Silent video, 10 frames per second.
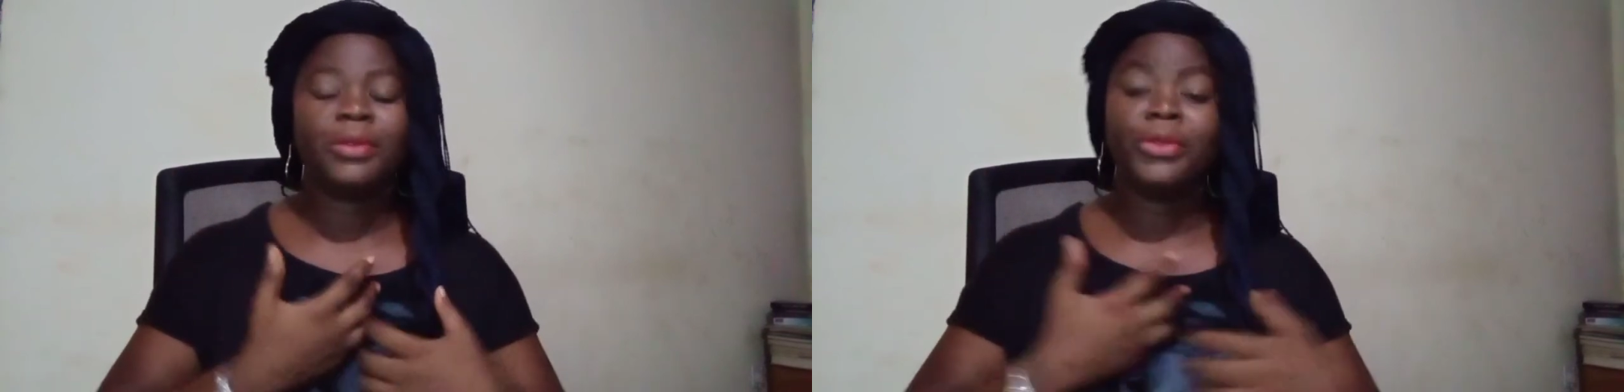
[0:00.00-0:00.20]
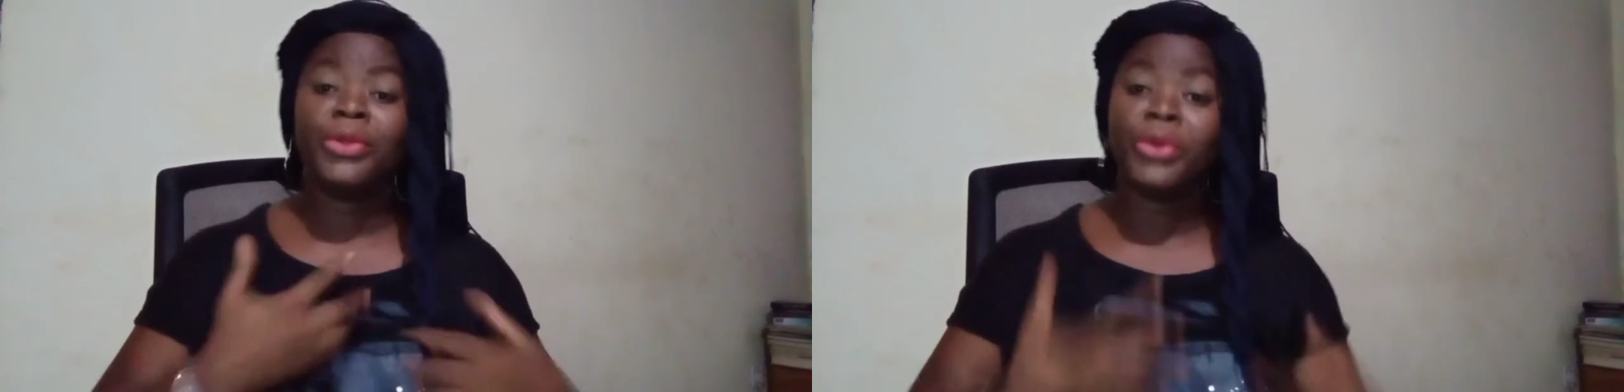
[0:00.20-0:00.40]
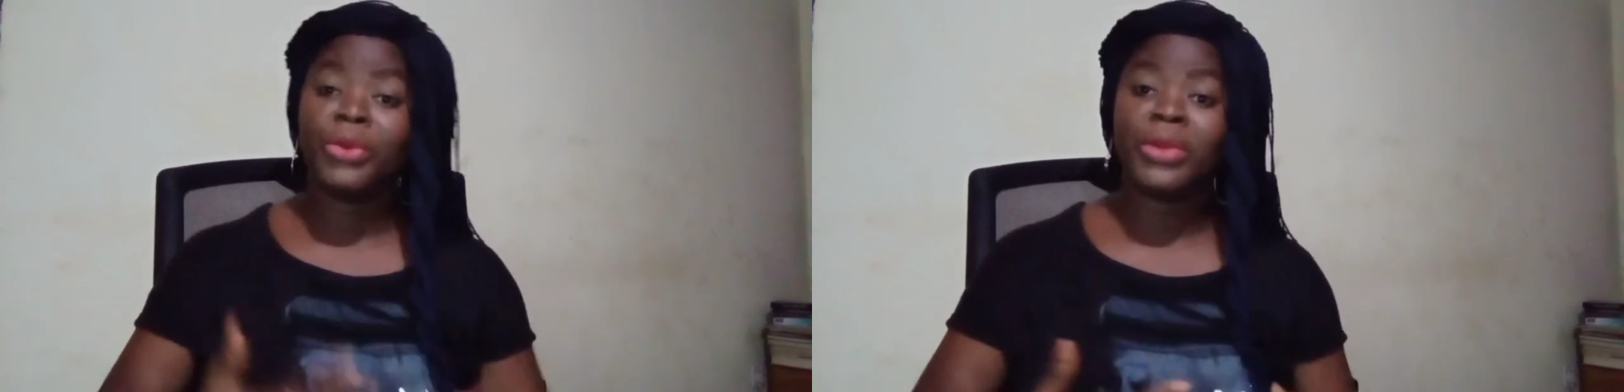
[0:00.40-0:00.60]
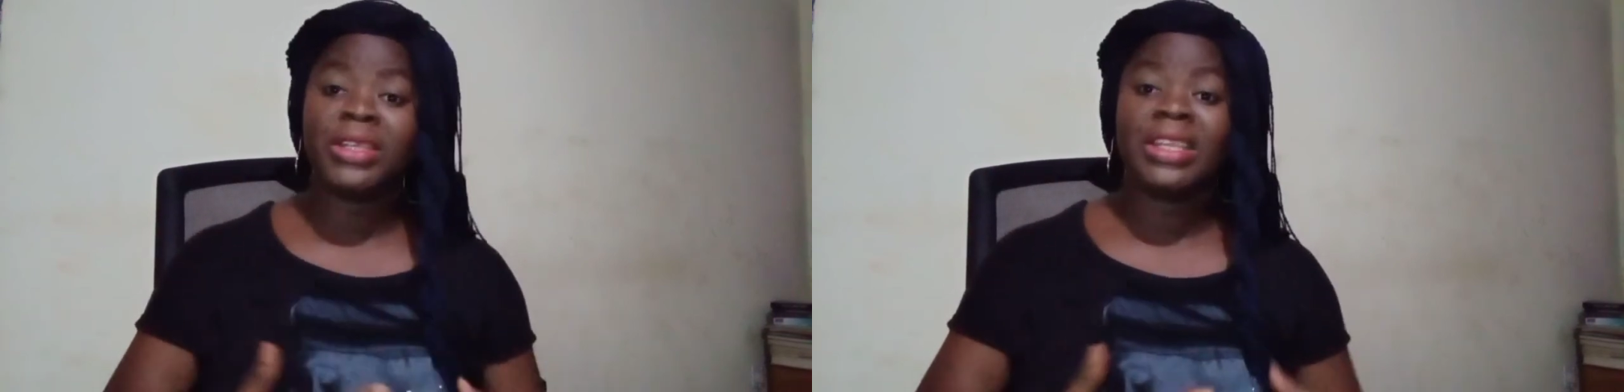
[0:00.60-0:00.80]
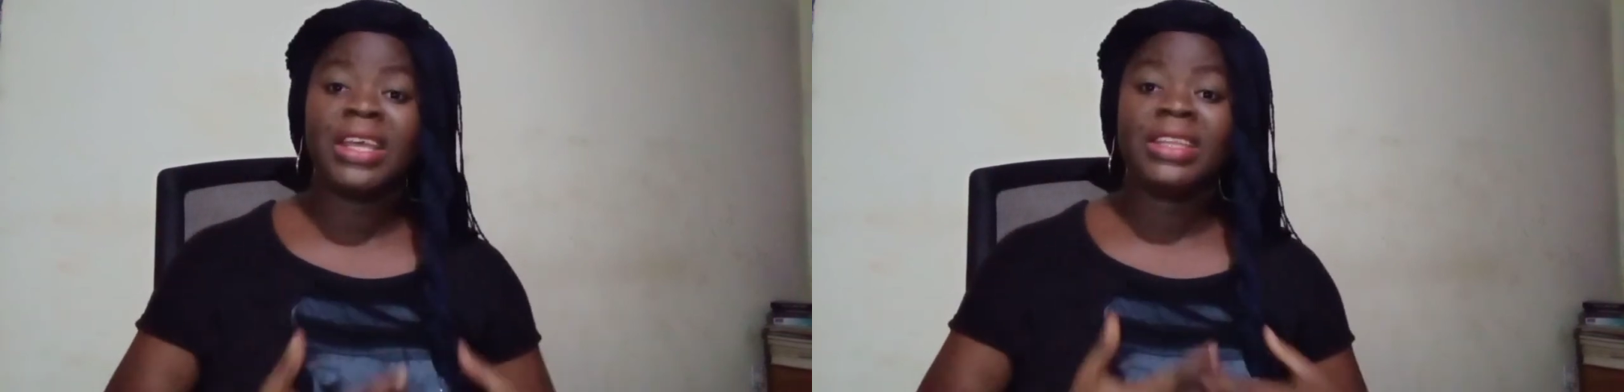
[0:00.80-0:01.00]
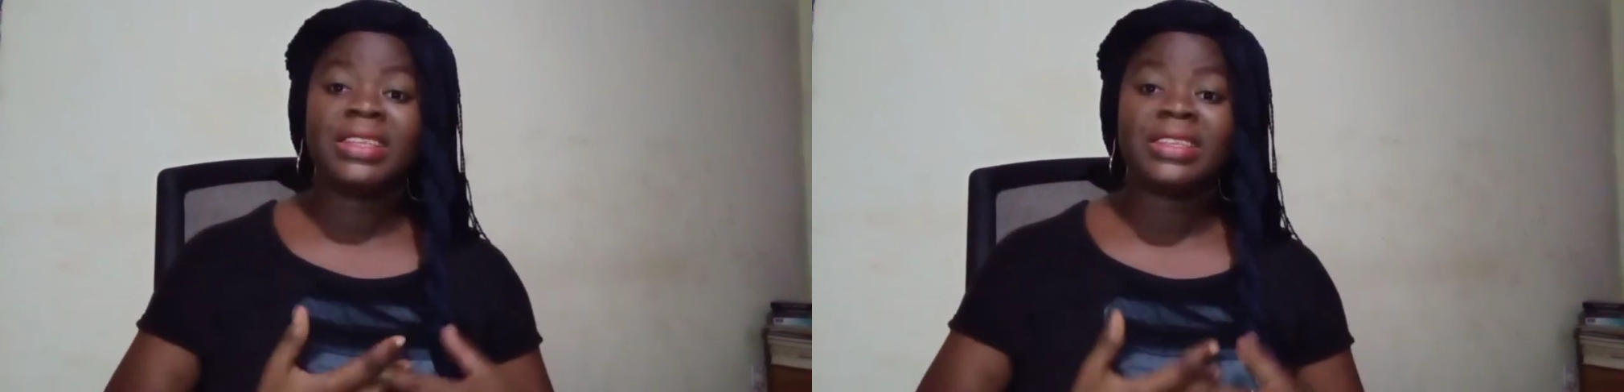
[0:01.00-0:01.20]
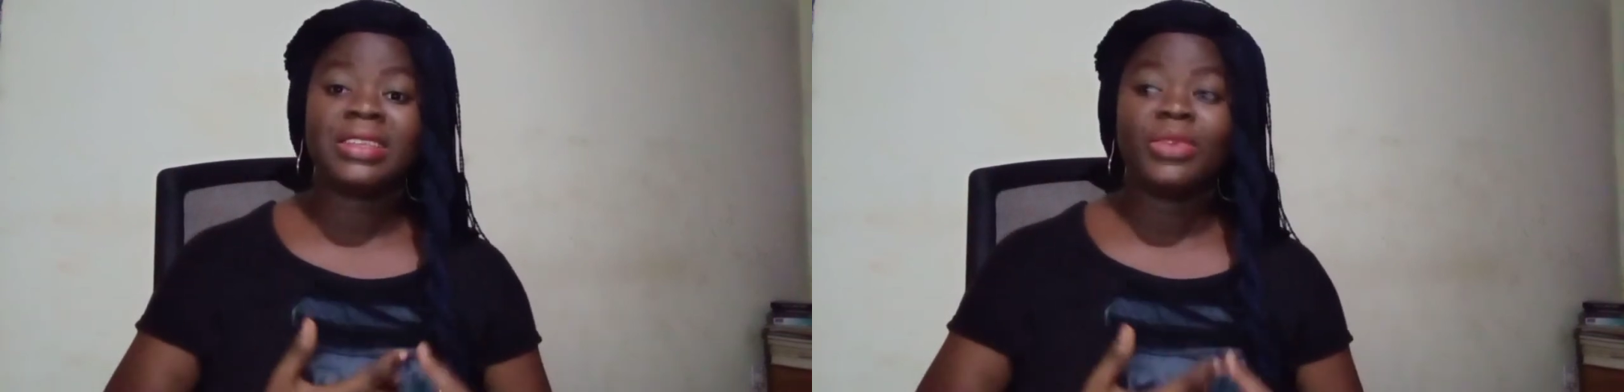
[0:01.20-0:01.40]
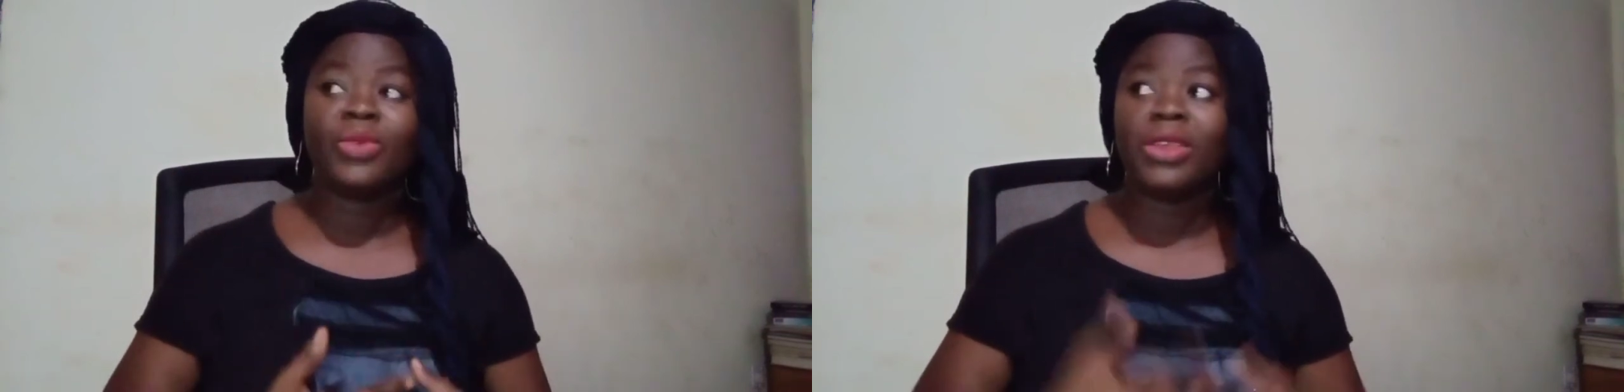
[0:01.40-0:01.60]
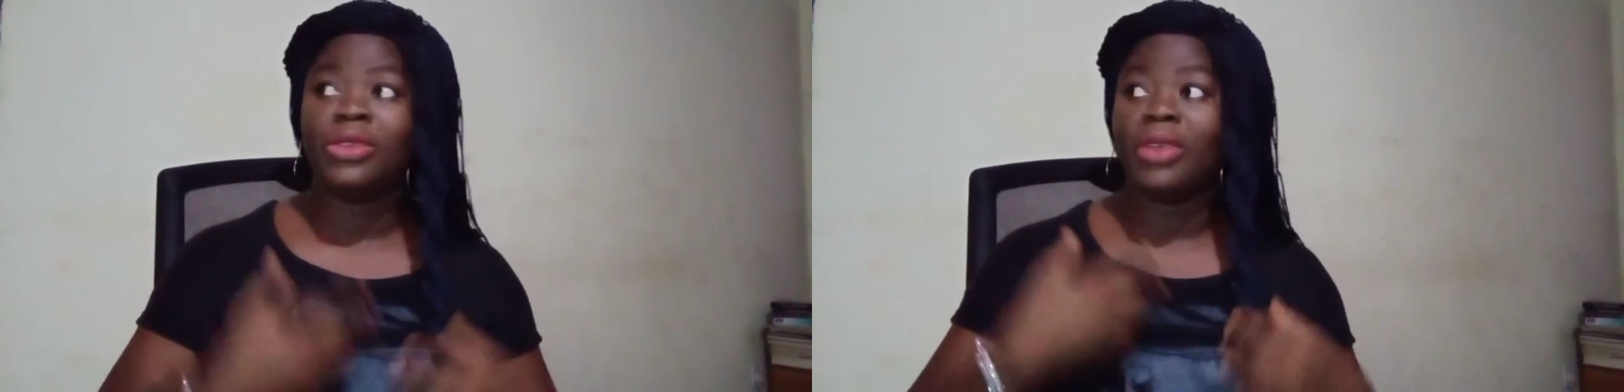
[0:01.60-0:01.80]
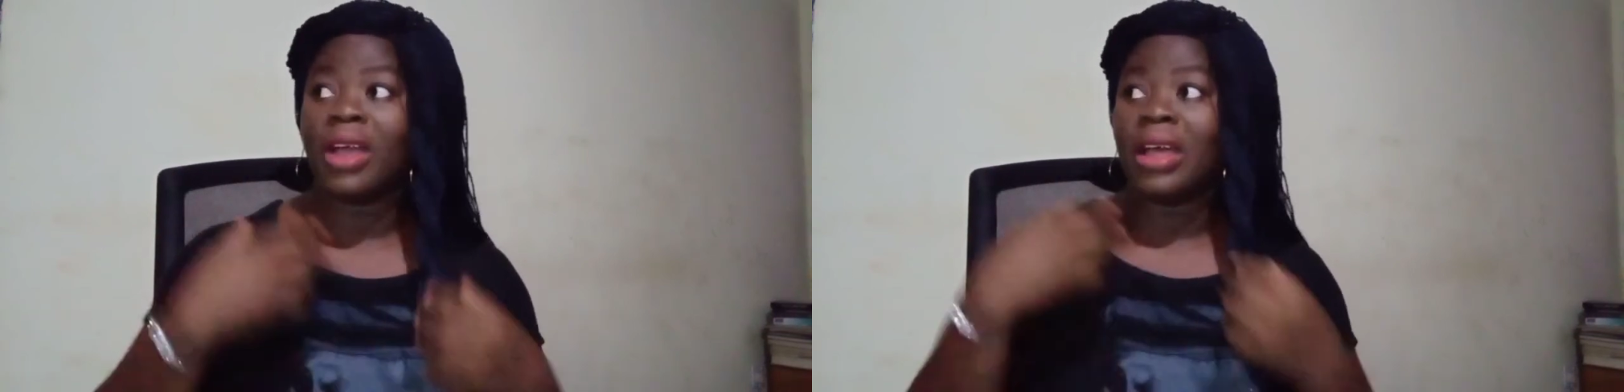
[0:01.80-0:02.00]
No wonder they say when
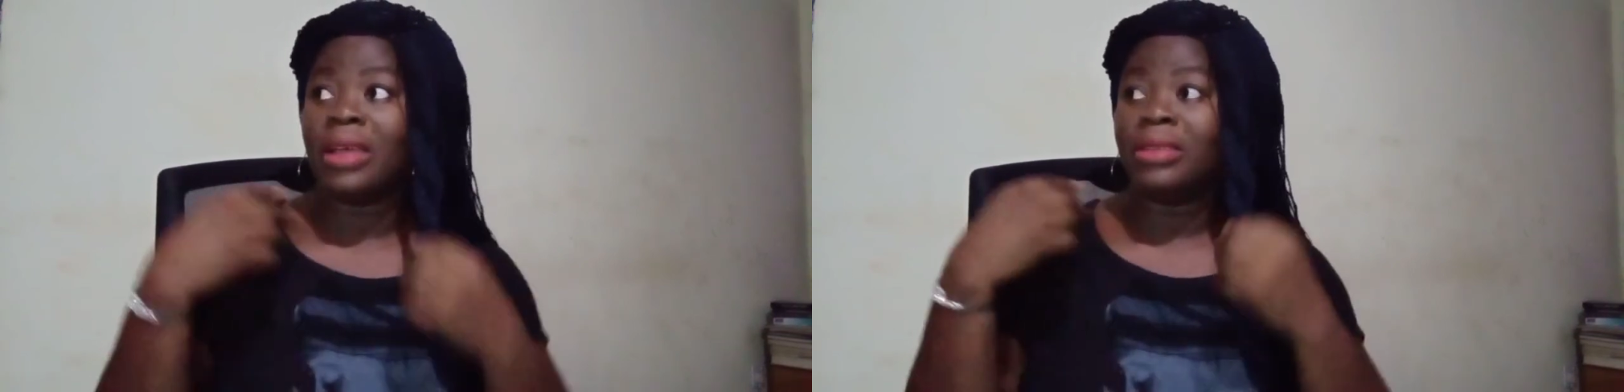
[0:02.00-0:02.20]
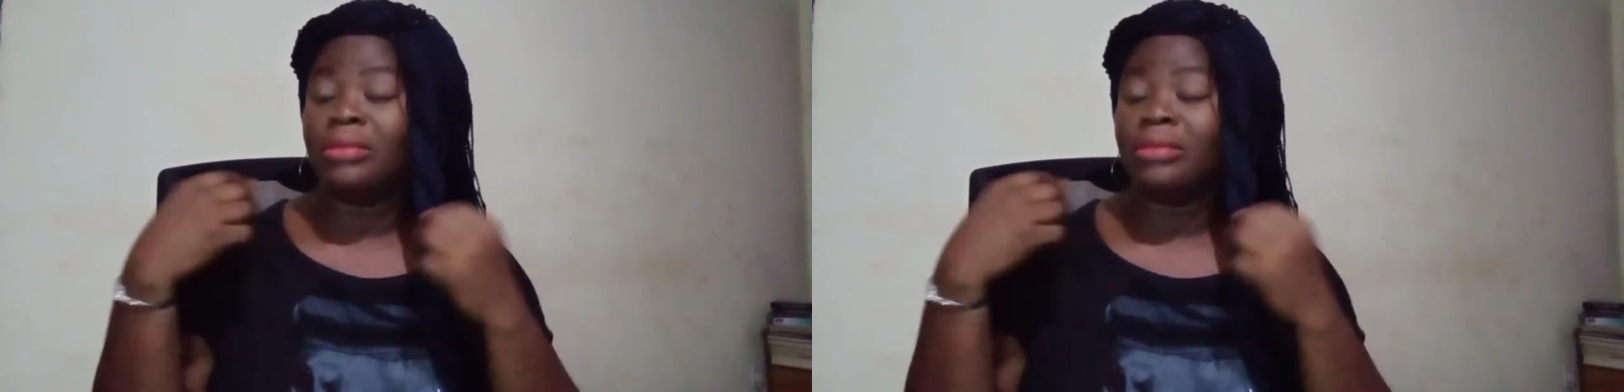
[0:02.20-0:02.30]
you are